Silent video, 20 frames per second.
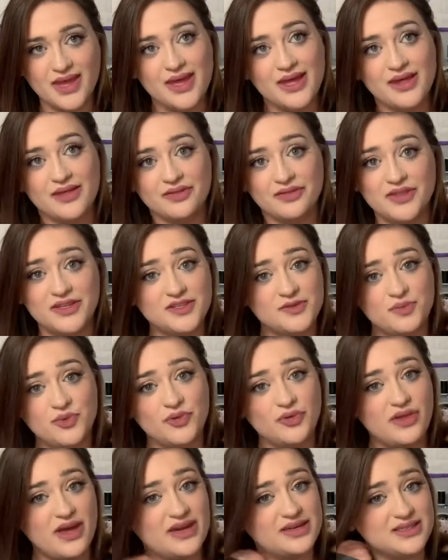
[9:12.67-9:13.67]
This booth
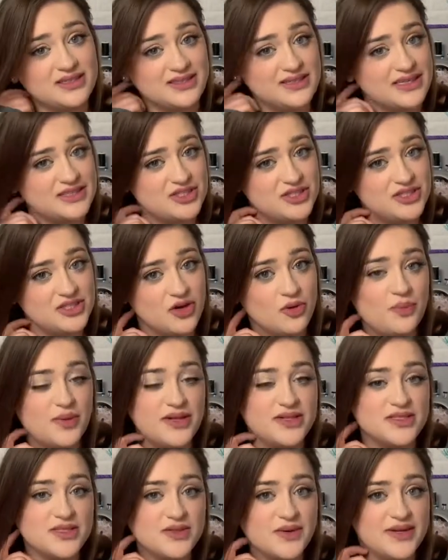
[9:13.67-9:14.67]
had concessions
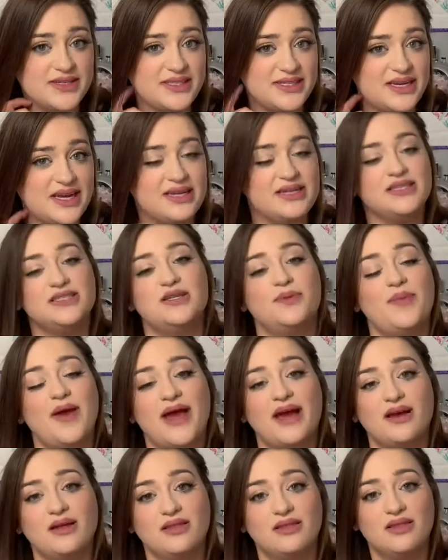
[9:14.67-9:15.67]
open, so I did not need to pack
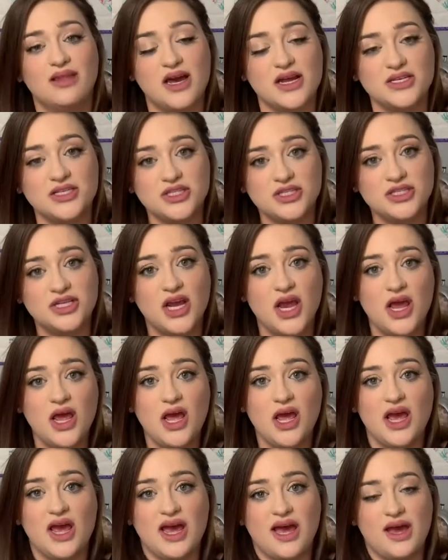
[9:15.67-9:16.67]
a lunch,
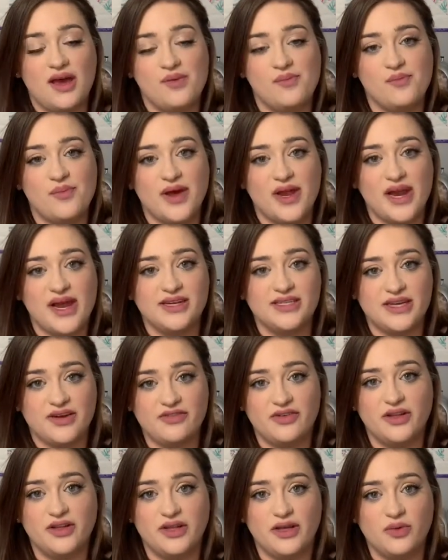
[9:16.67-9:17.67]
but I
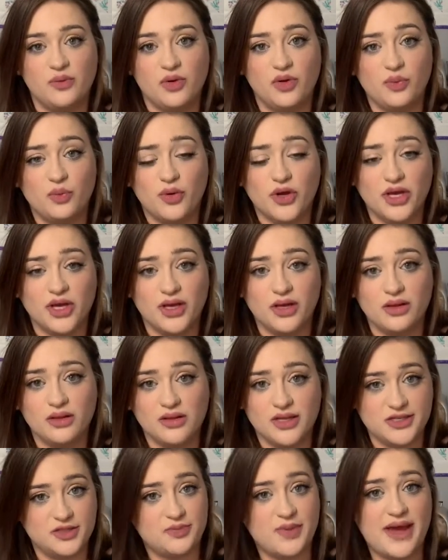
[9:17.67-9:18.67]
definitely will bring
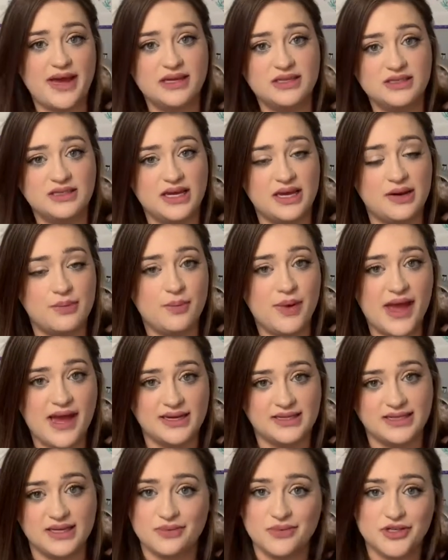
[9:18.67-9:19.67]
lunch bags and pack
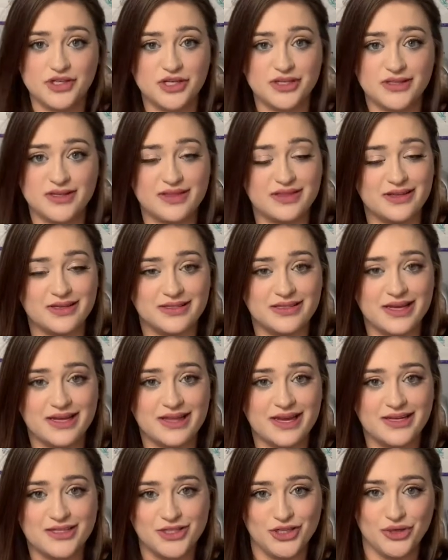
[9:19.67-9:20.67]
sandwiches and things like
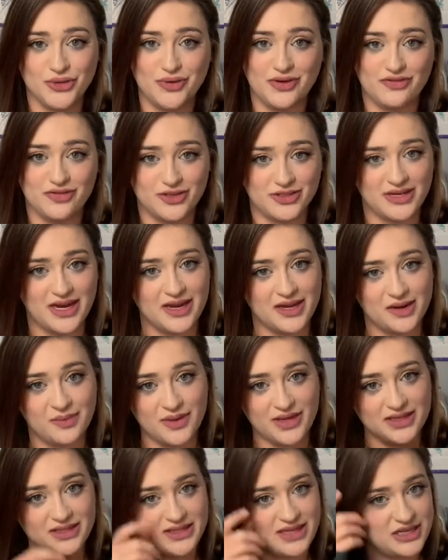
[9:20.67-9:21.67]
that too if there's not going to be
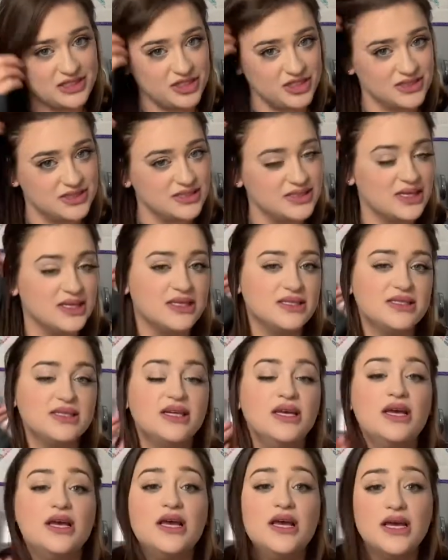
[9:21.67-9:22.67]
concessions, because
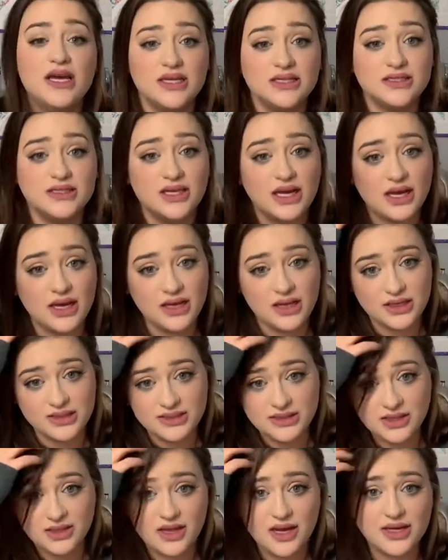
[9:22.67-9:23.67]
it's a
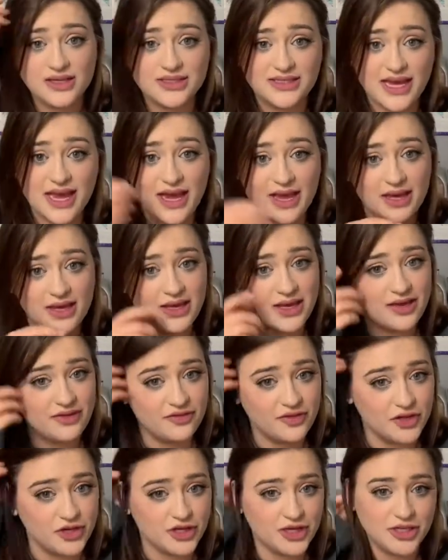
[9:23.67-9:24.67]
long day if
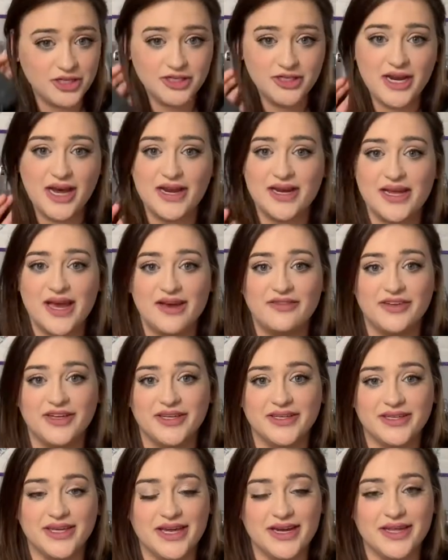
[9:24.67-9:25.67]
you're not
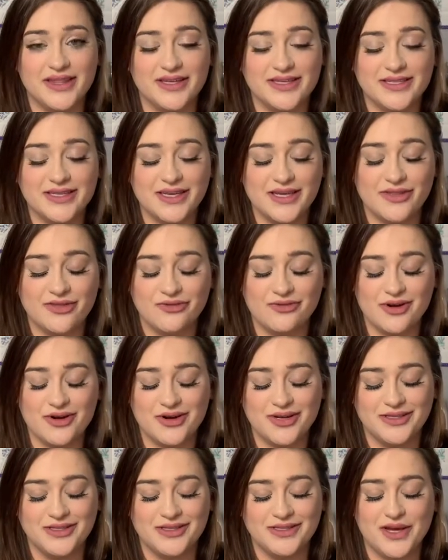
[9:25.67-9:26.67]
having anything to eat throughout
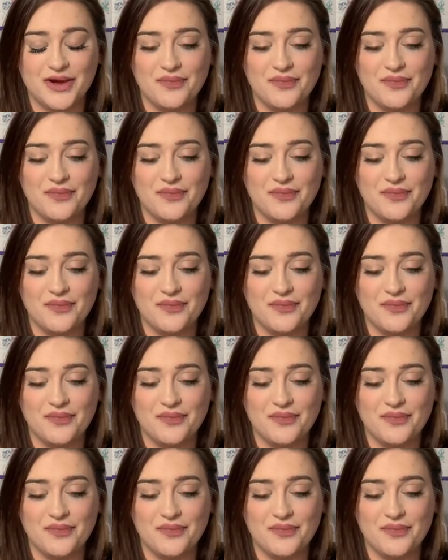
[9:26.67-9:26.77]
it. So